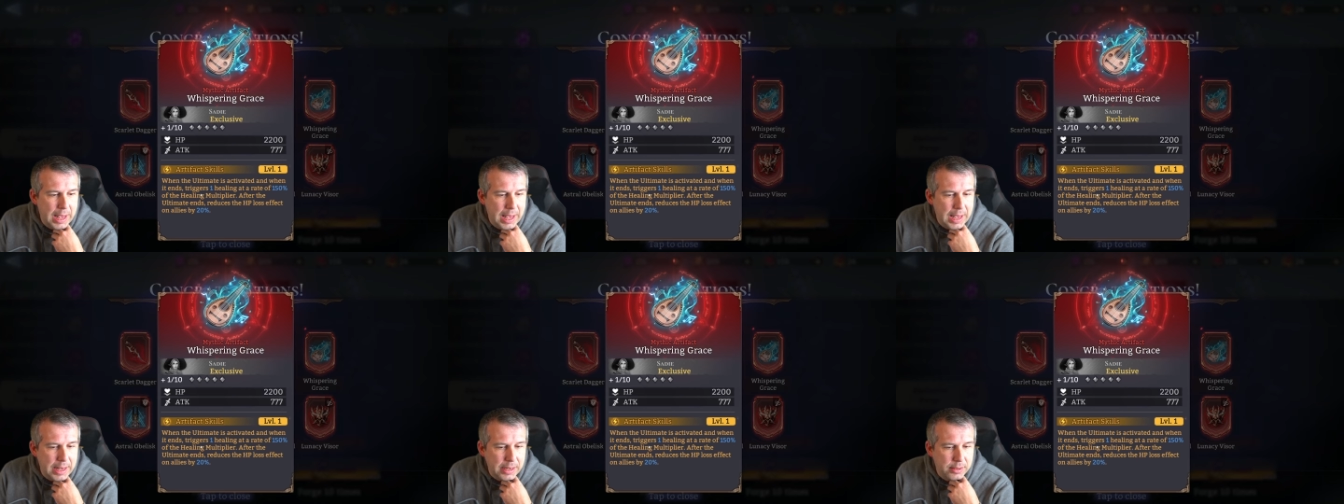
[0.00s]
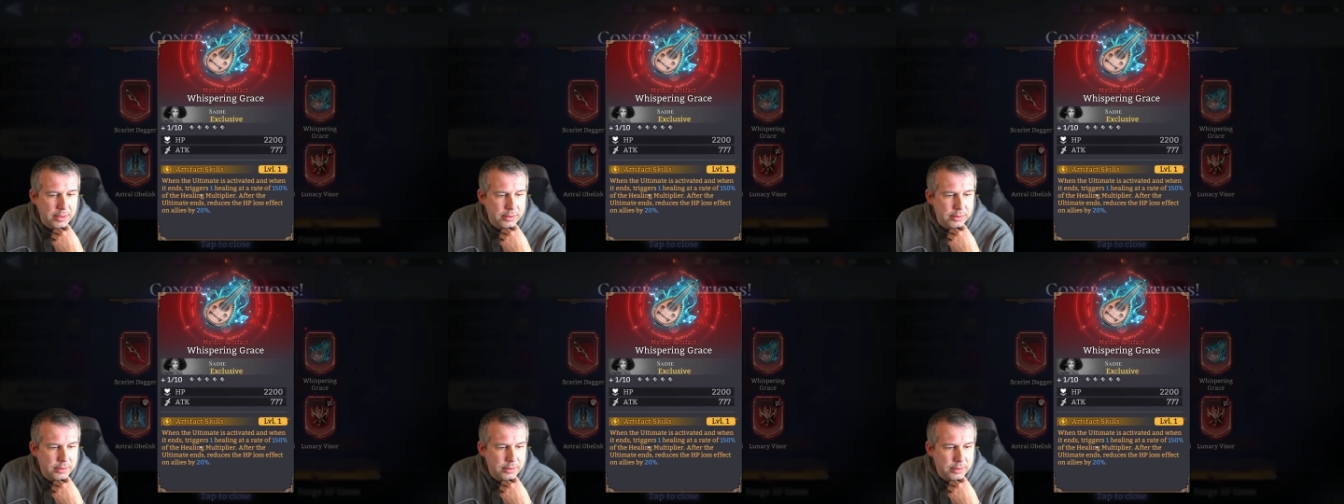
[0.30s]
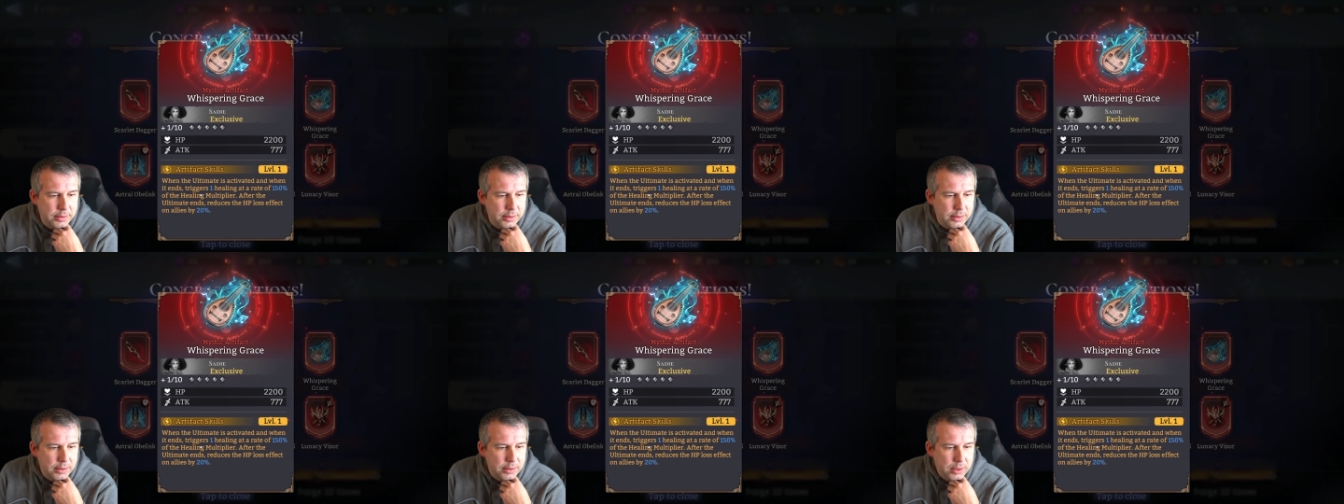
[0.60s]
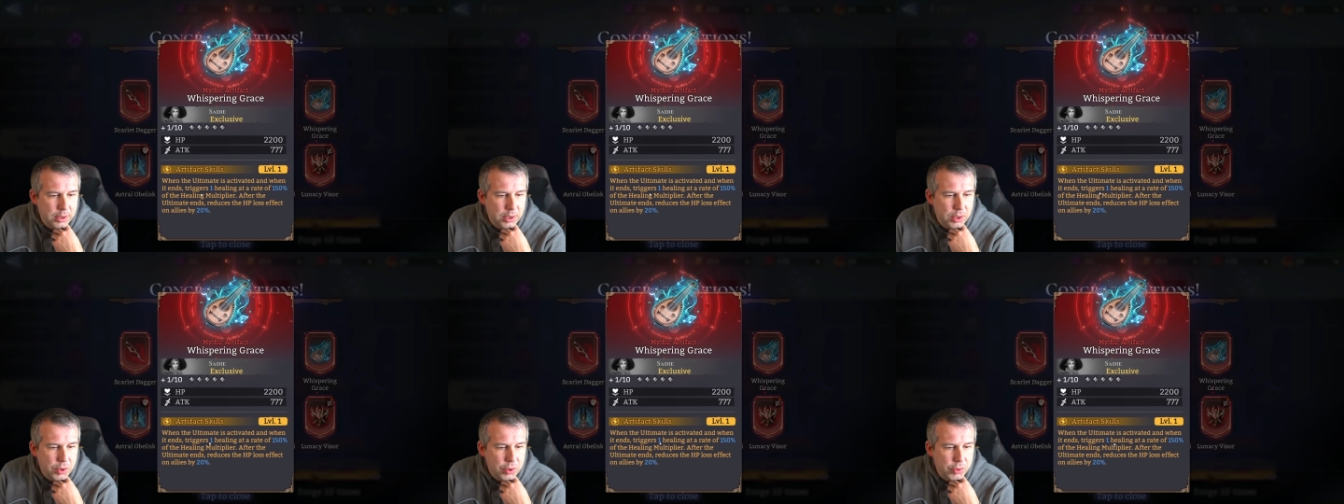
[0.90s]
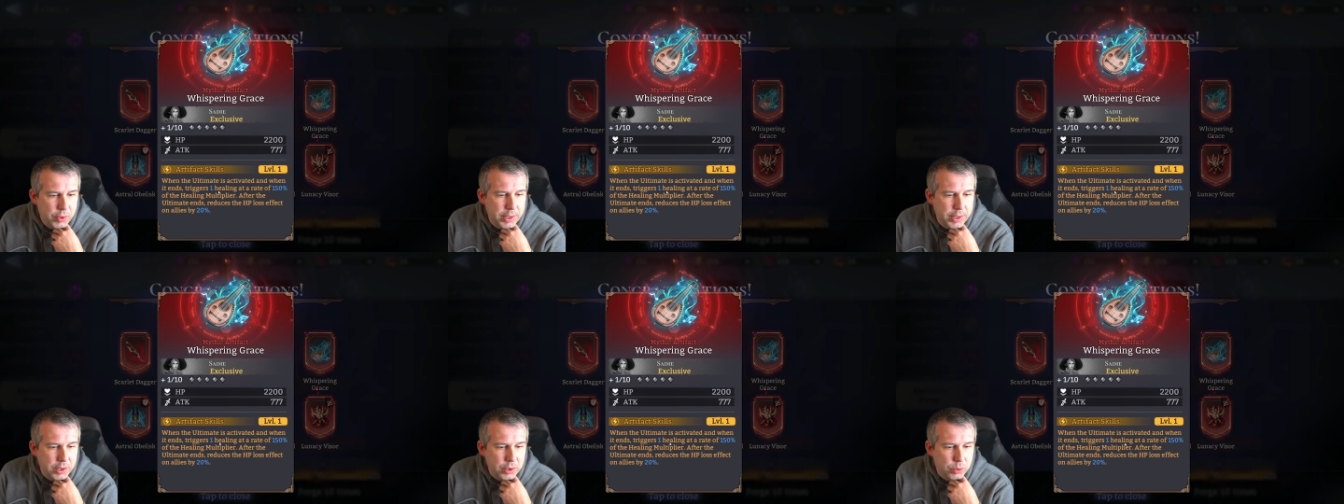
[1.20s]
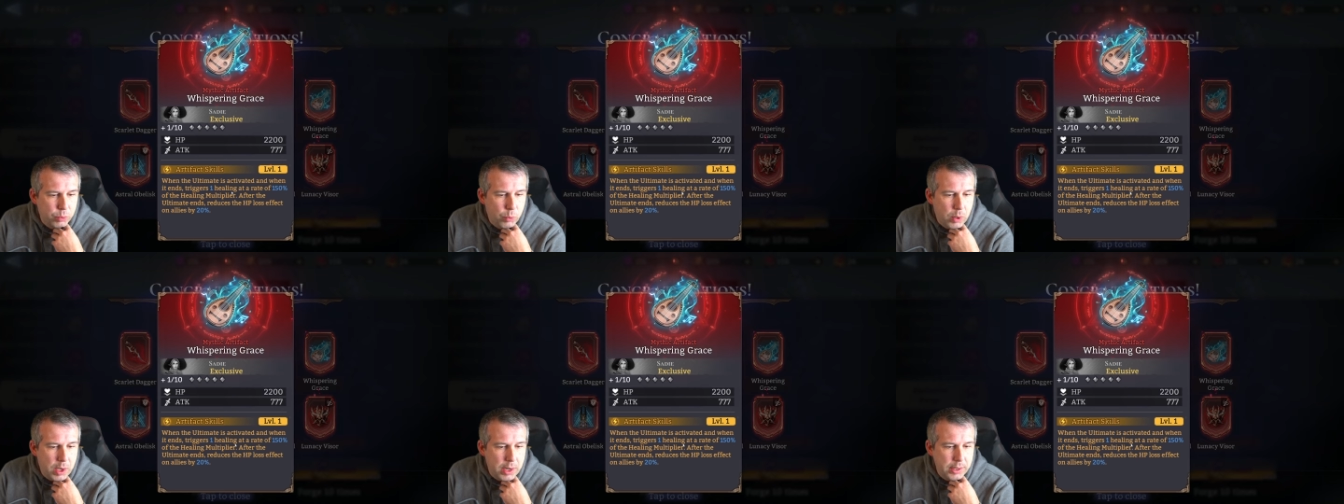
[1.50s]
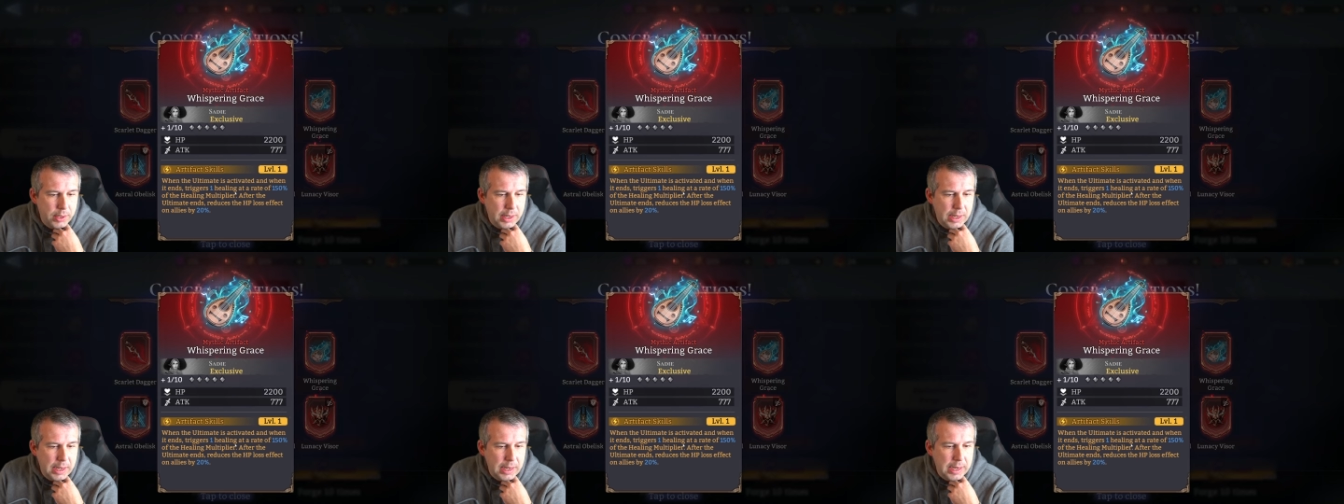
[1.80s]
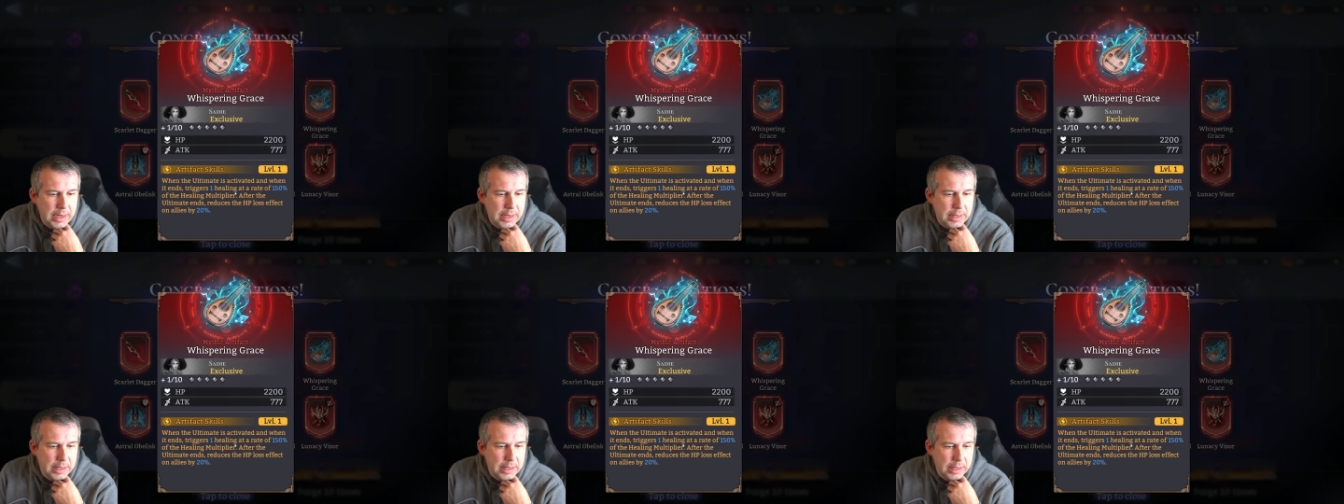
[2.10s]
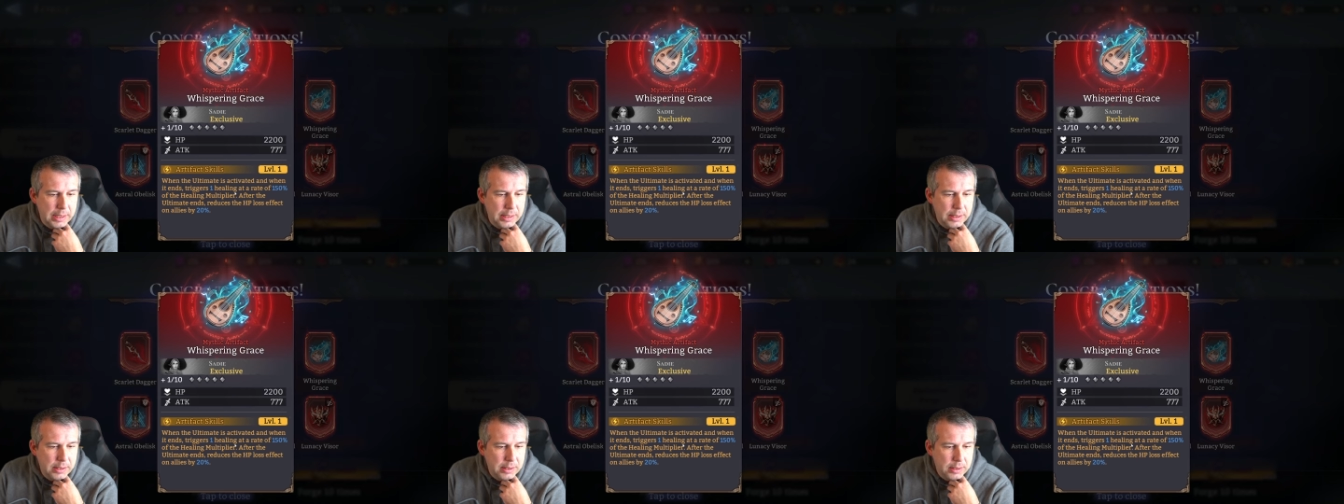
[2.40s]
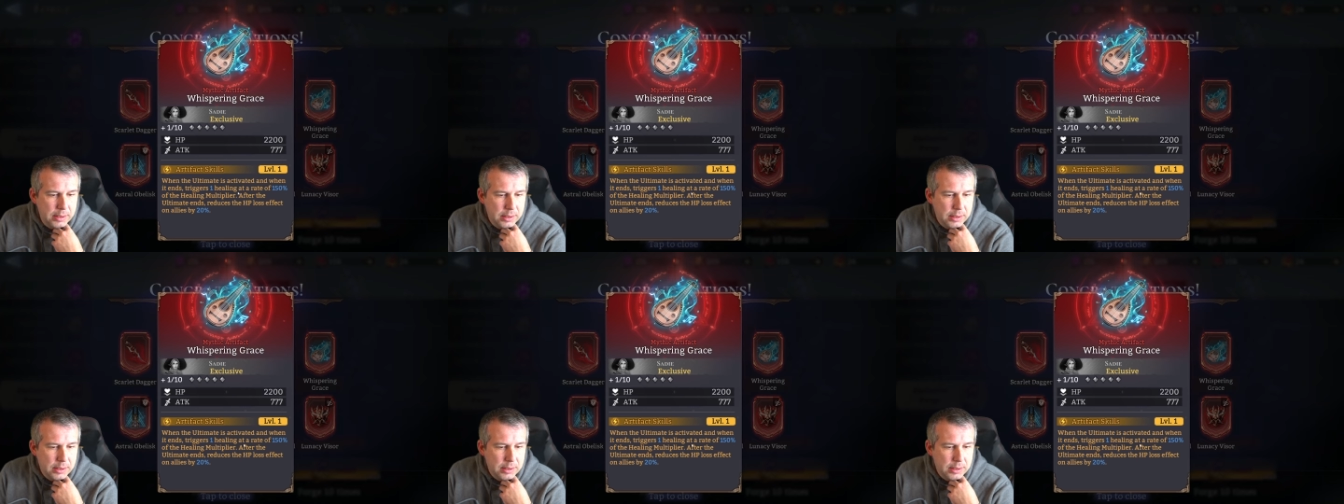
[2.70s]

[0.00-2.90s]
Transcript: it ends, triggers one healing